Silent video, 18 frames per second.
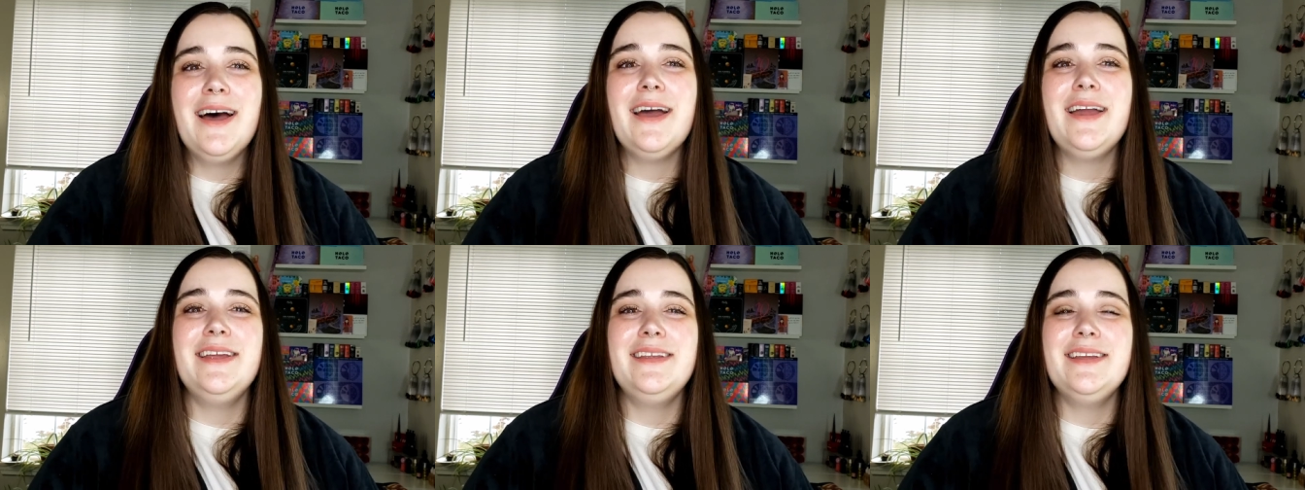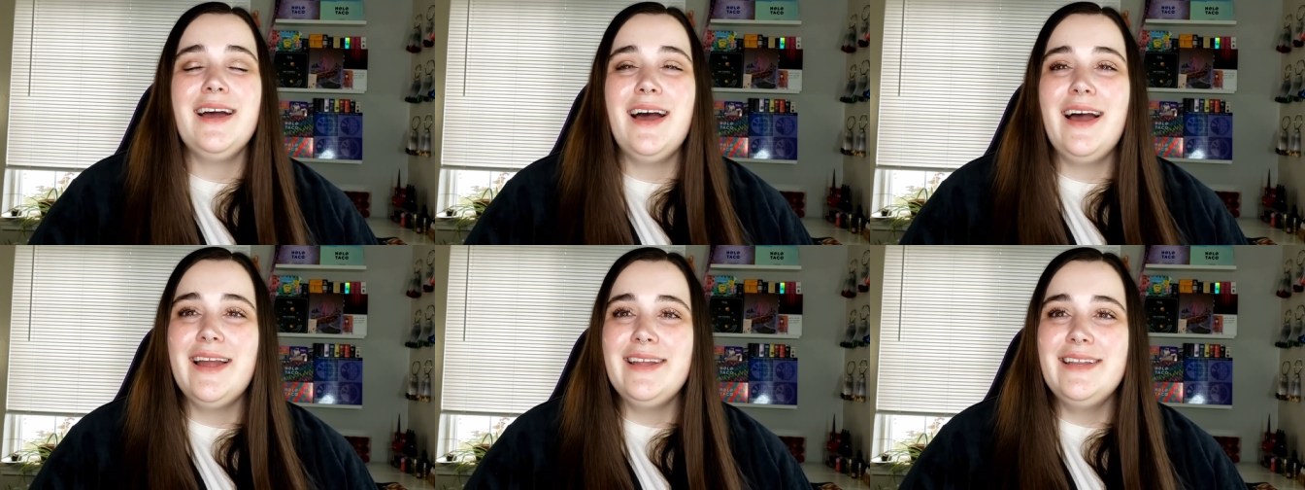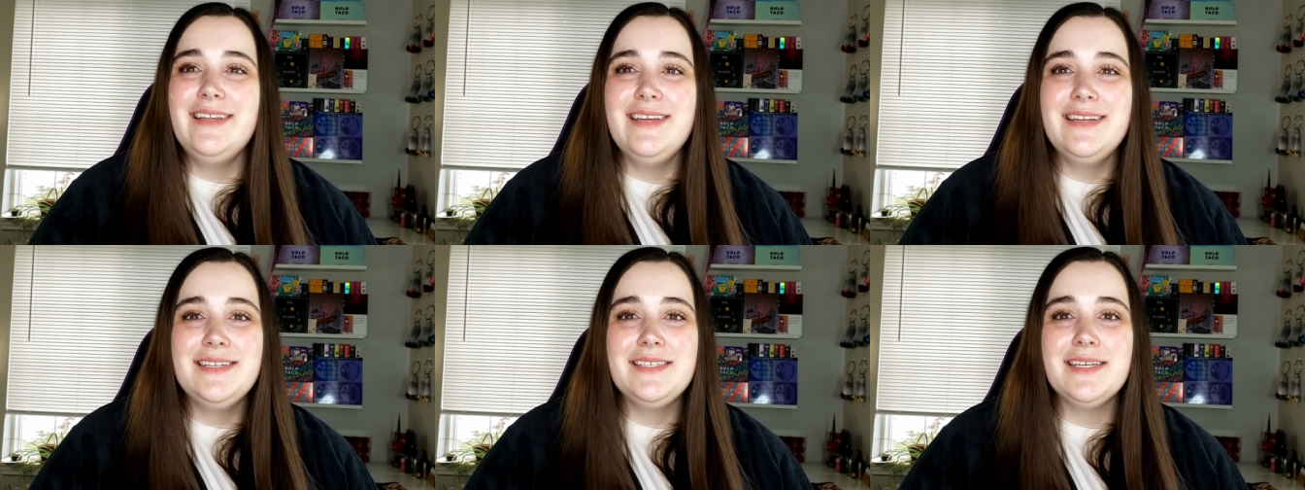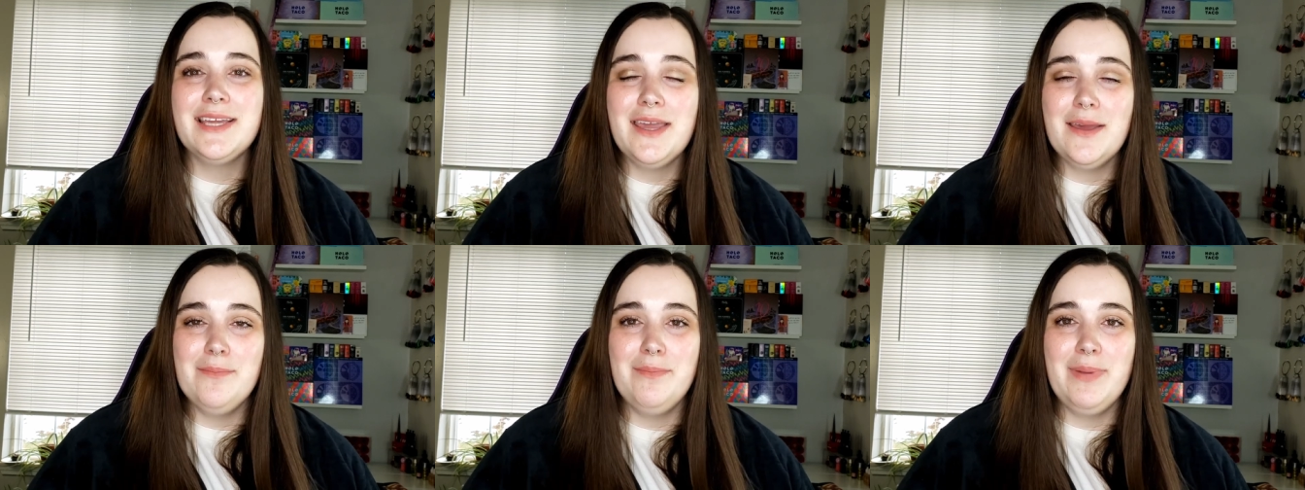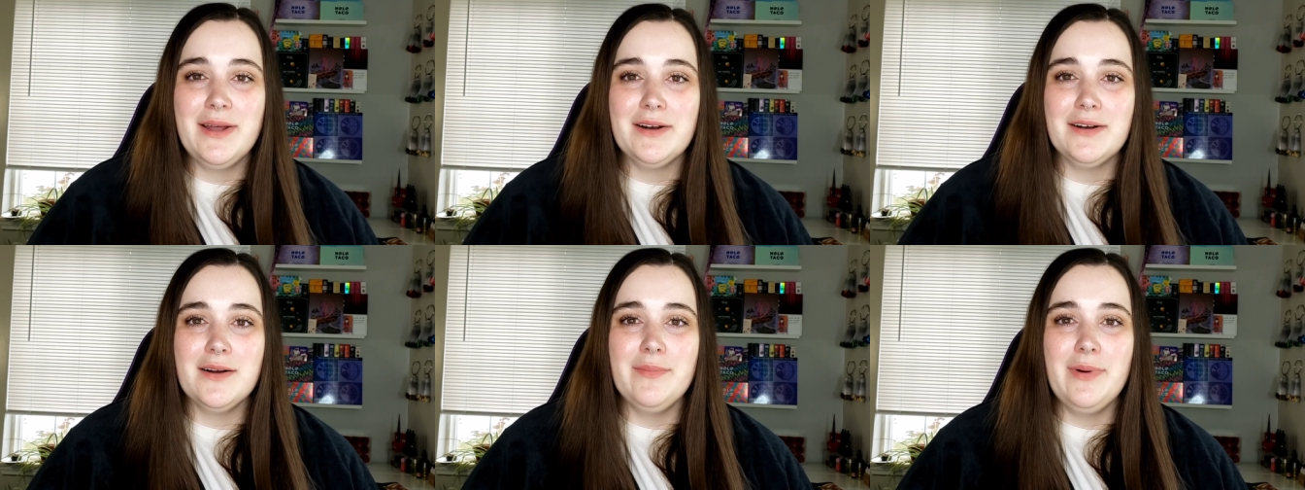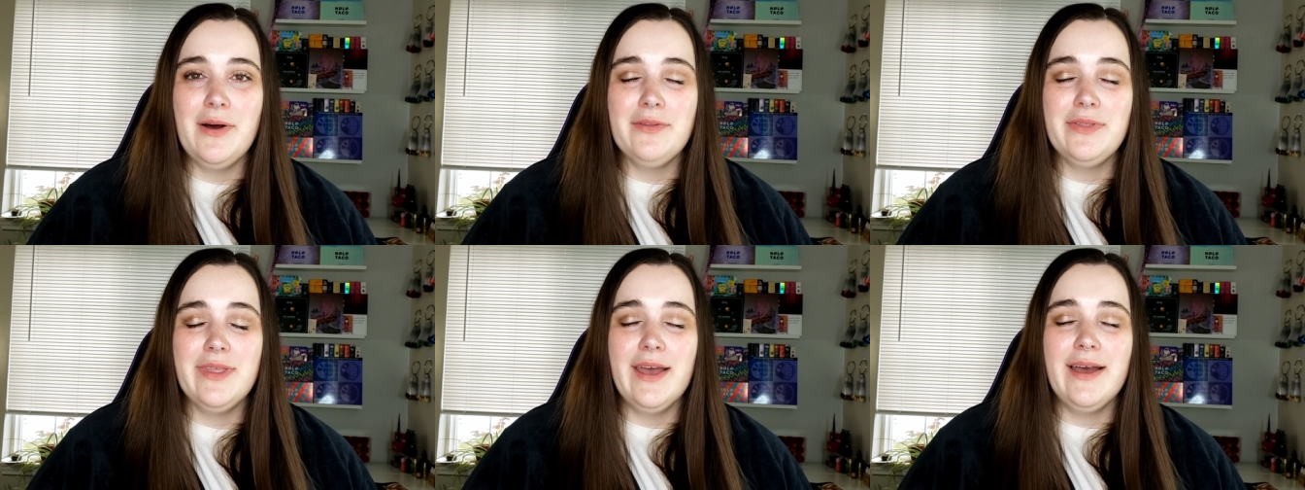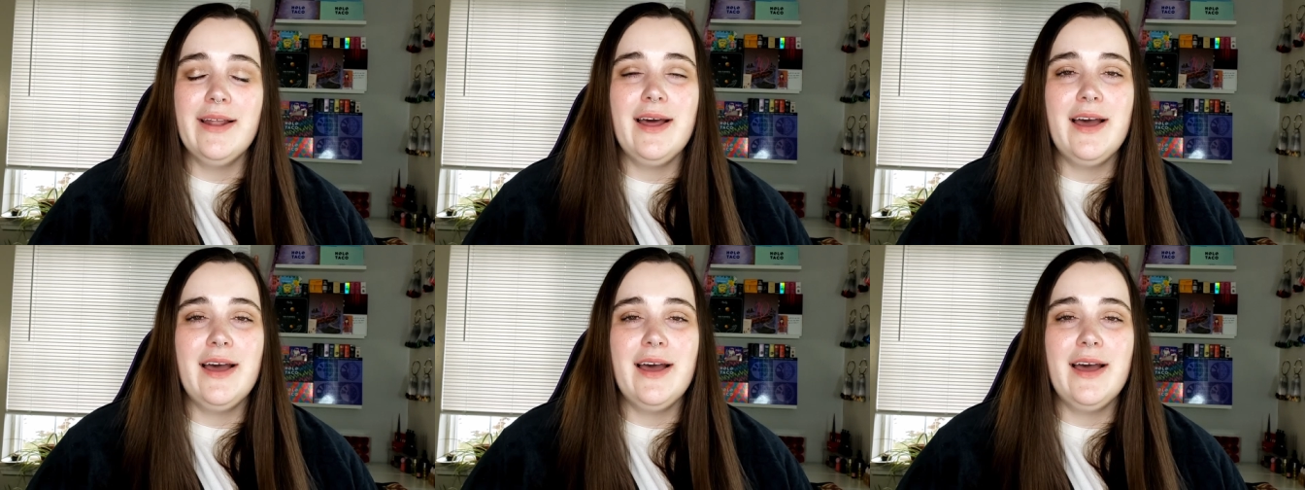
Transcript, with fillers: I, I need to get better about that.